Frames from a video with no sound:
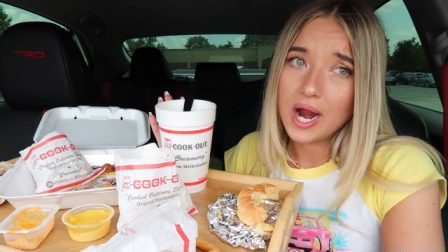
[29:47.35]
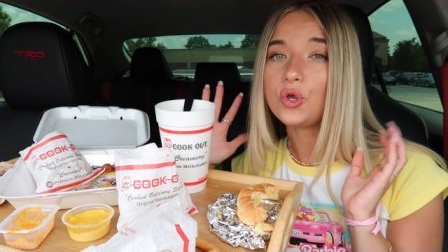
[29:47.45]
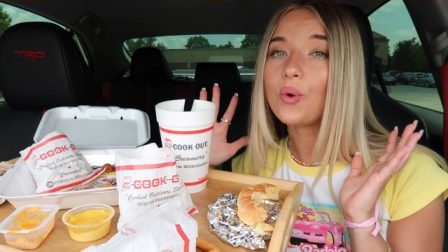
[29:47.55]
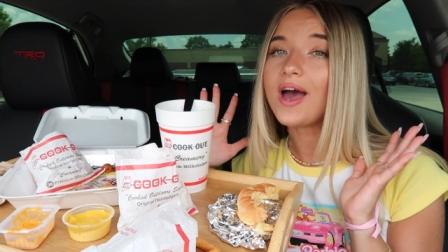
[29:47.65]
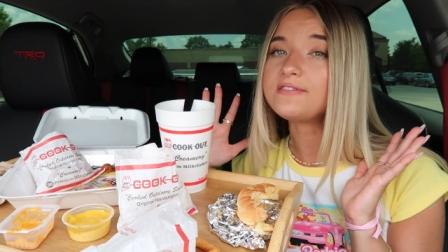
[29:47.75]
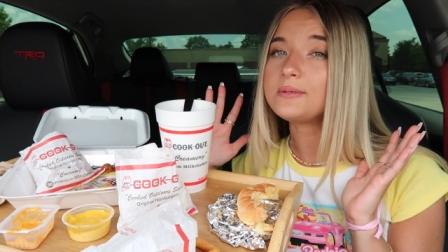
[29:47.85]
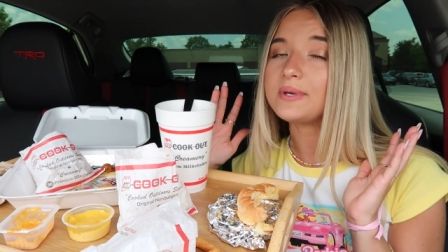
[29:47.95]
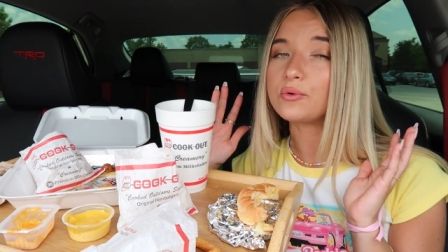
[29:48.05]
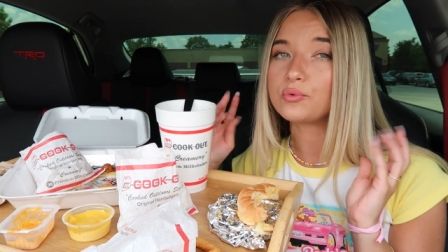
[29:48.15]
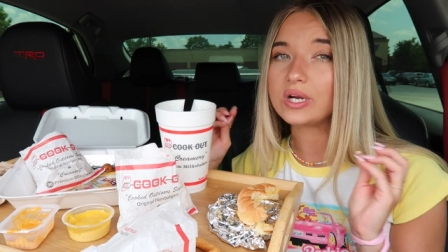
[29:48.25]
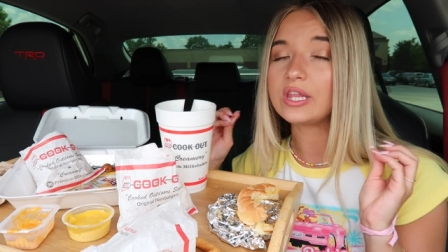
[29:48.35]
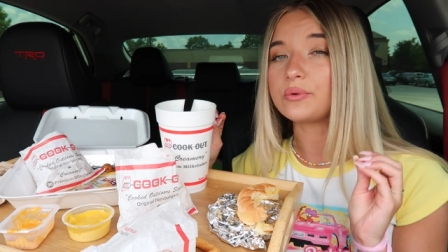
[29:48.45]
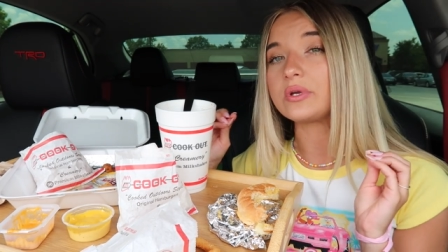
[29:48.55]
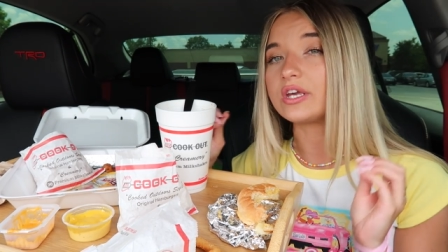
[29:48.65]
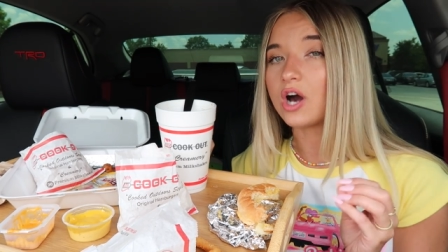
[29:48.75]
You have to be really,
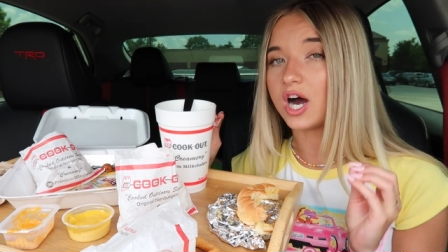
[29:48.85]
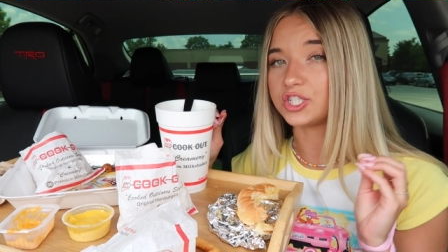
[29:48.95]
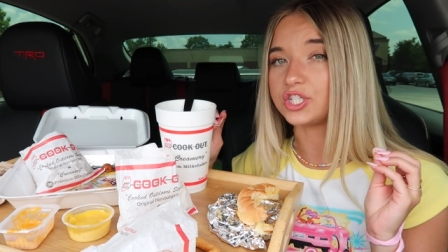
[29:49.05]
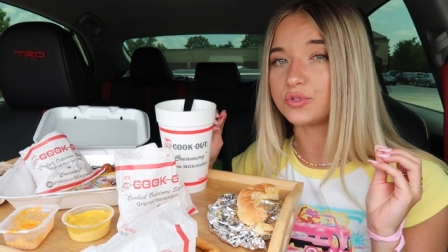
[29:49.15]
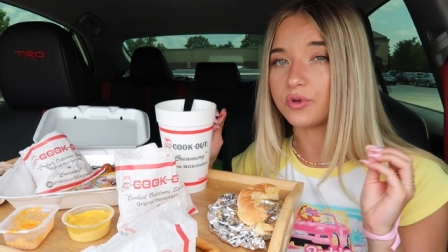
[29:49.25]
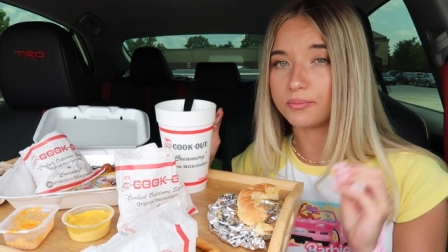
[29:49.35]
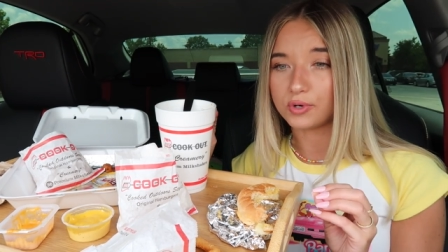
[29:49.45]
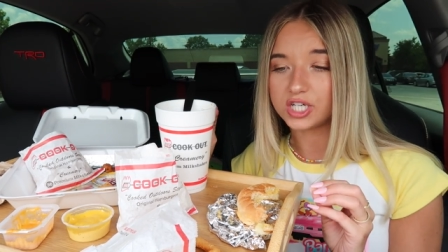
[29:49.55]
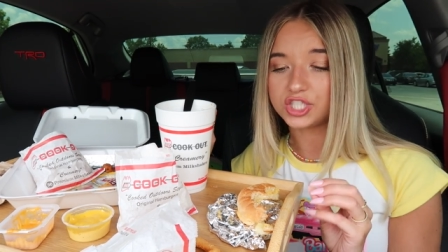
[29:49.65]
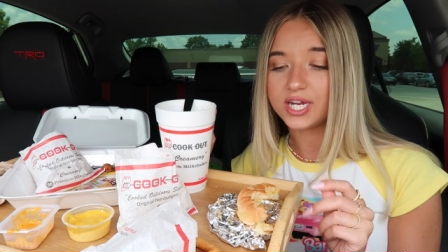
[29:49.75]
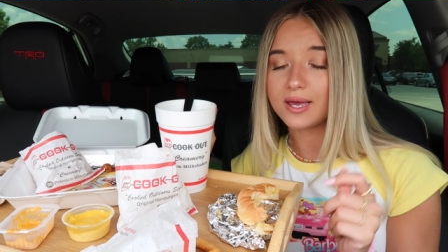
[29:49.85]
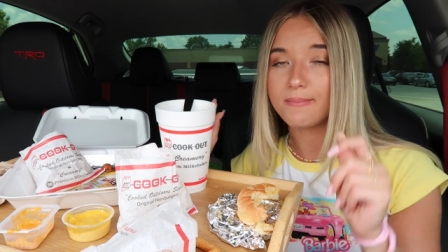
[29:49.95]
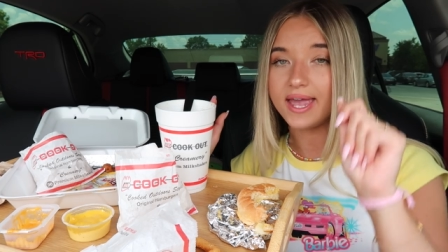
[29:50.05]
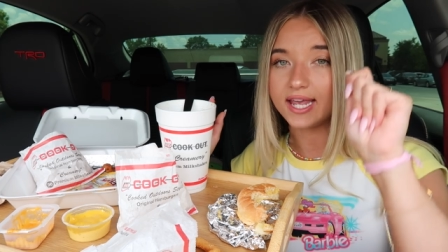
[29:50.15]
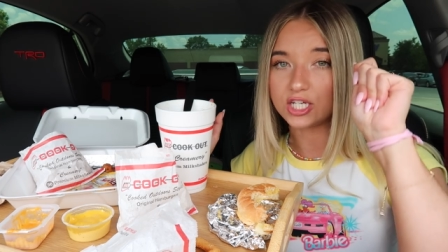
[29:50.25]
really cautious with brushing and
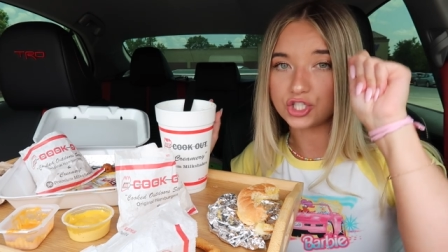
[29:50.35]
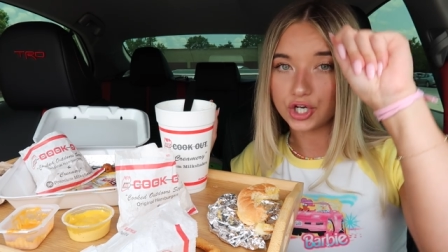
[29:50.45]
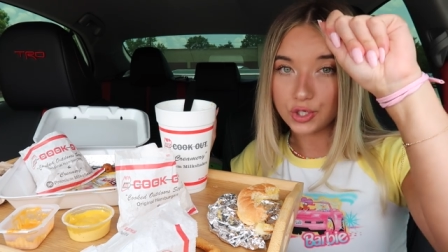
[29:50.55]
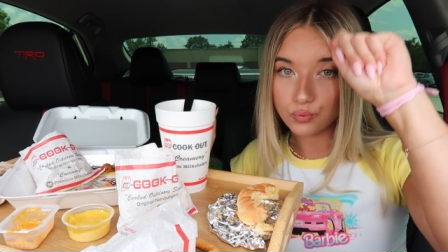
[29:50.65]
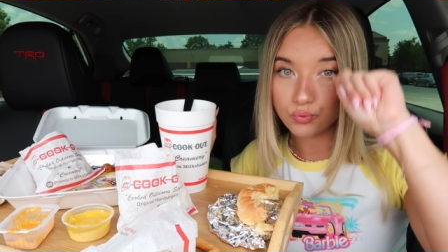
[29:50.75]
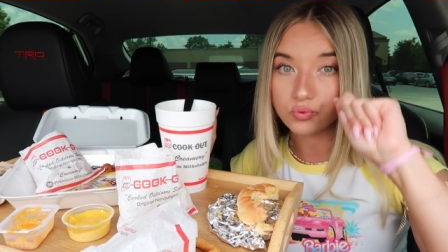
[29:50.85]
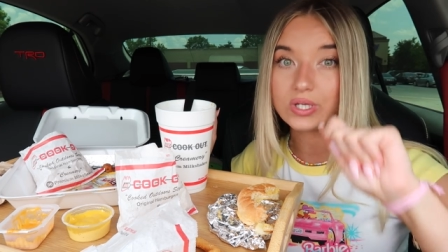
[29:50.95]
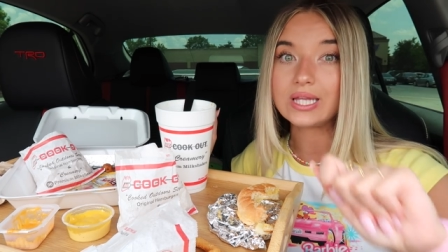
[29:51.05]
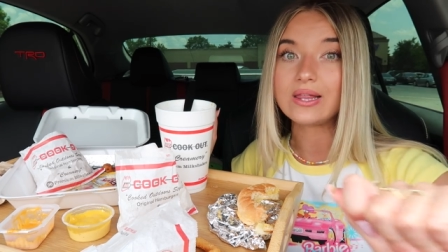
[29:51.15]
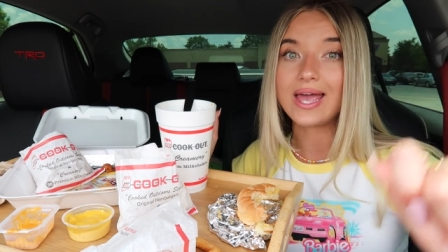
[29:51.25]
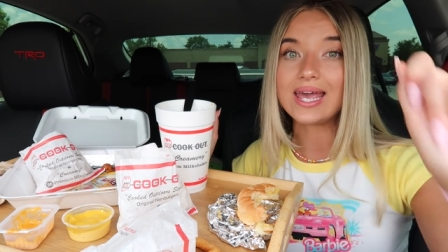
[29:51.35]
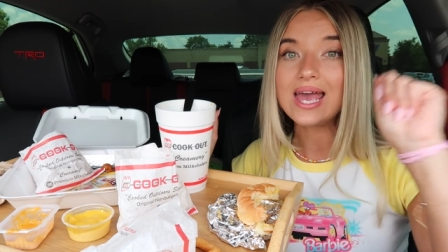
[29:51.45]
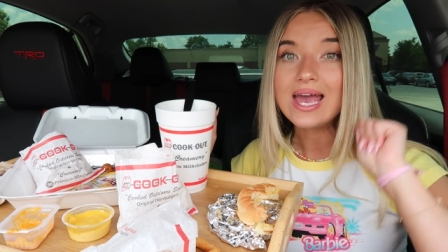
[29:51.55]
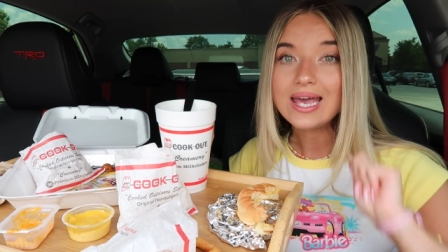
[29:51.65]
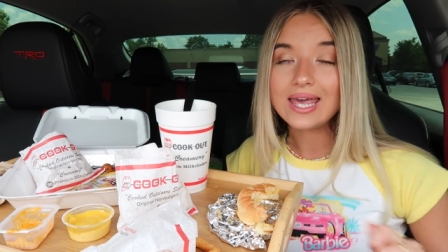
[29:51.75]
making sure you really like
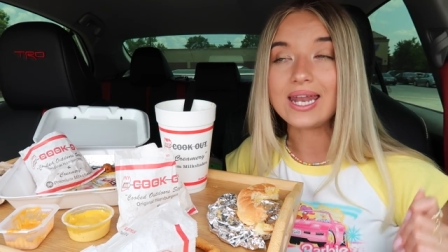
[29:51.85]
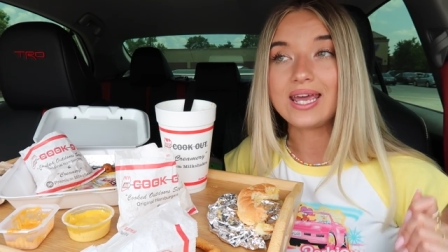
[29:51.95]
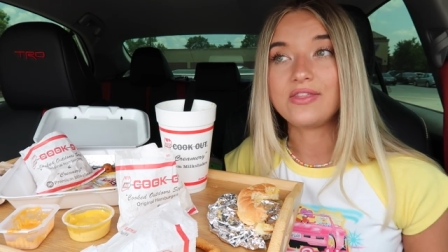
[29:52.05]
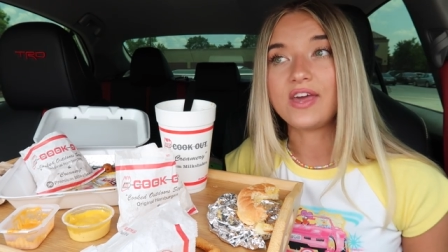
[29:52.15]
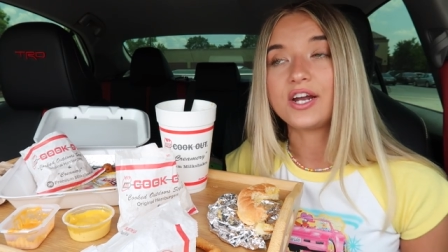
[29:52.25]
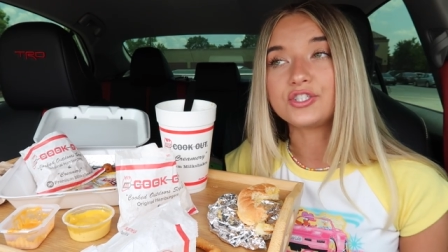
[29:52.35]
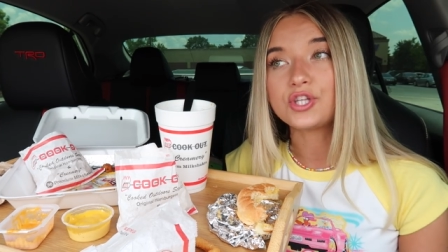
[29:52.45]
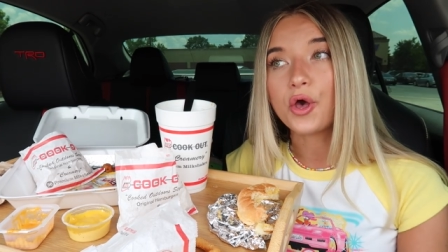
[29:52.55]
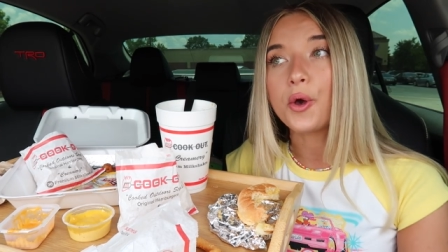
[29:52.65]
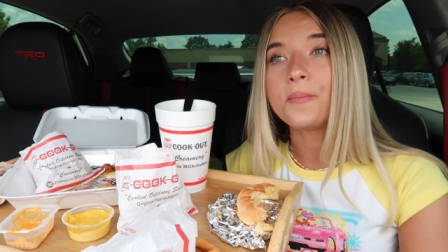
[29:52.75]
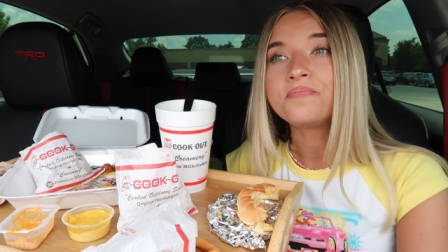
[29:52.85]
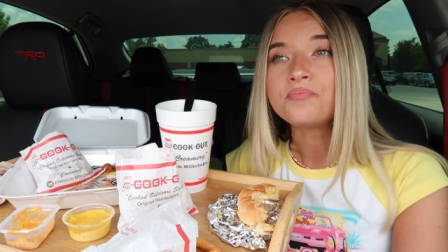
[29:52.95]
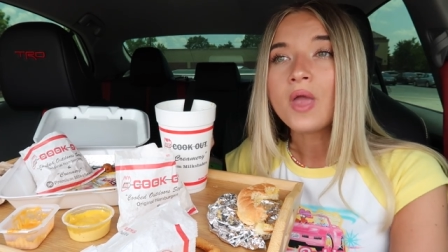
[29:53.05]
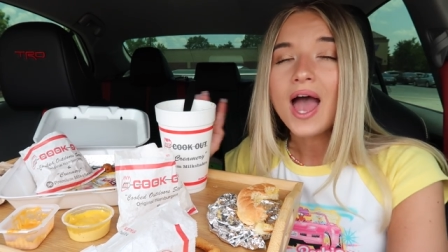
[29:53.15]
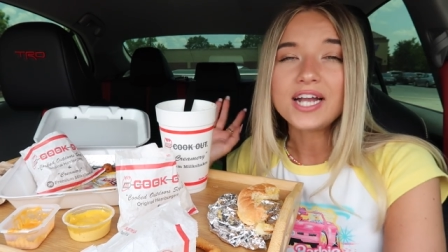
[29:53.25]
get in there. So
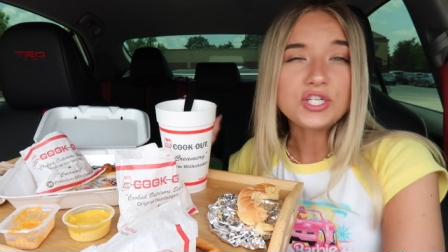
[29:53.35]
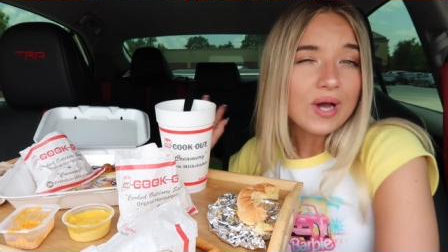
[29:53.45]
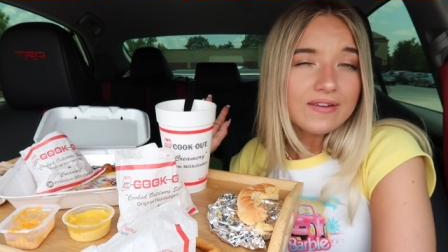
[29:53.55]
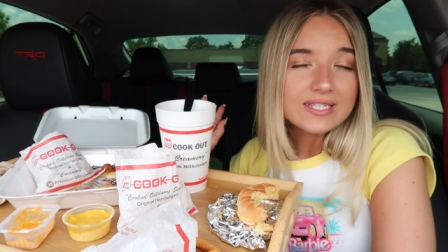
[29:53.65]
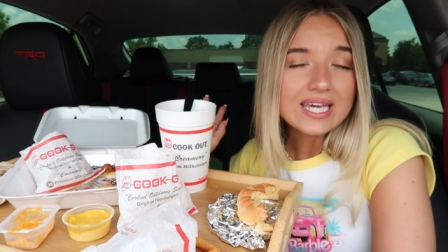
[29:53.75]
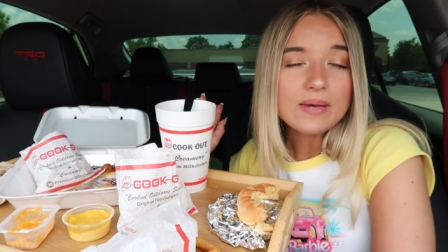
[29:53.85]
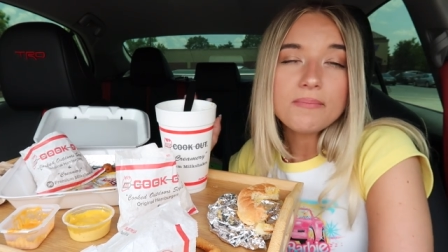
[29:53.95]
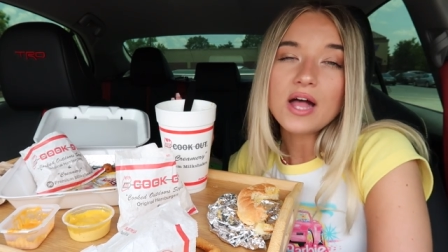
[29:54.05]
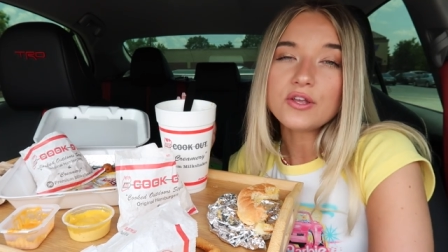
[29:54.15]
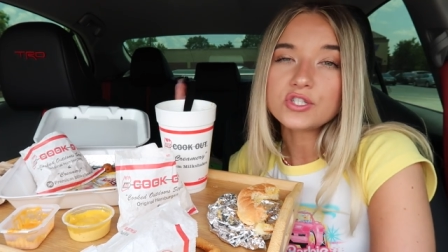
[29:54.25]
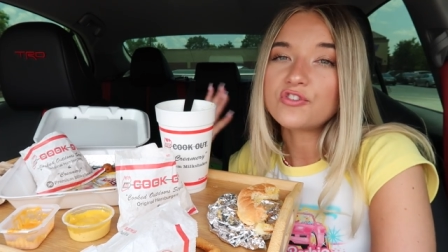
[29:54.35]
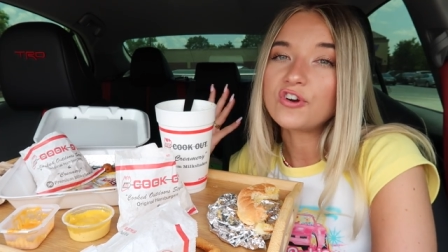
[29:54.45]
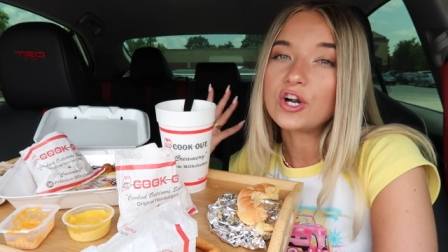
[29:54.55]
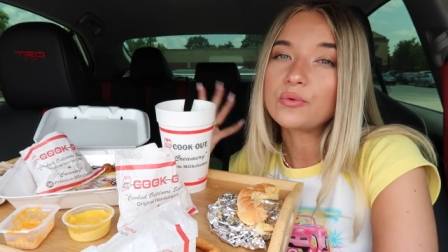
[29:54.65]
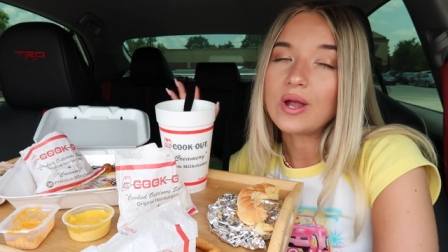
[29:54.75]
I do have to keep Mello's
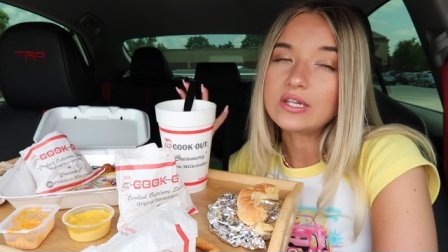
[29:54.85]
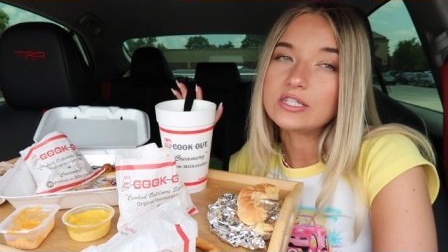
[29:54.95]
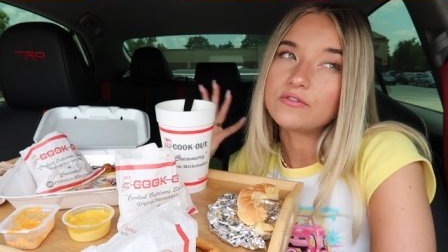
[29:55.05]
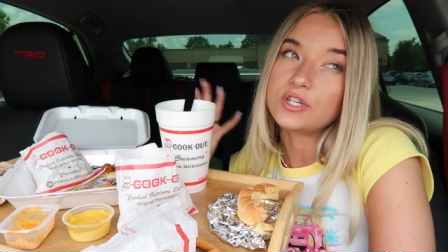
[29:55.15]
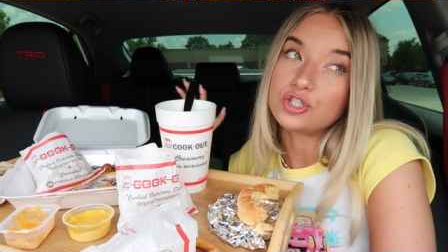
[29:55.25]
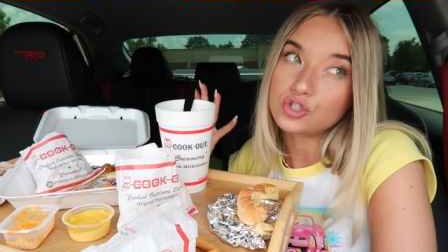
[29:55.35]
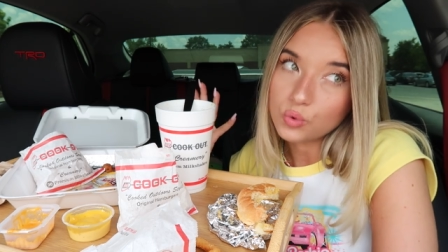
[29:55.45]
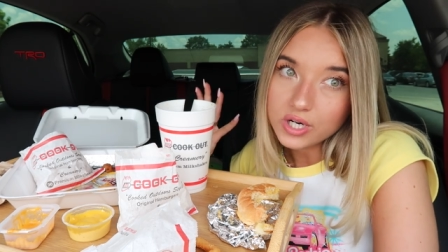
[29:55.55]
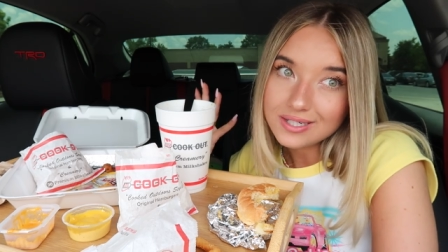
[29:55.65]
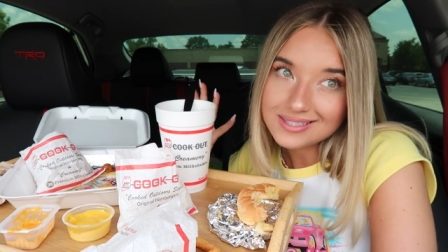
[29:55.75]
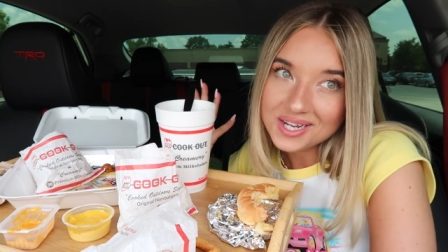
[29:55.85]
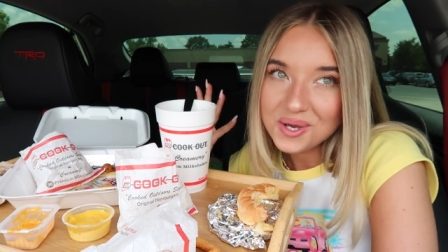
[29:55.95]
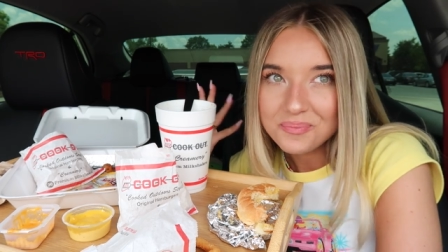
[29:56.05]
fur relatively short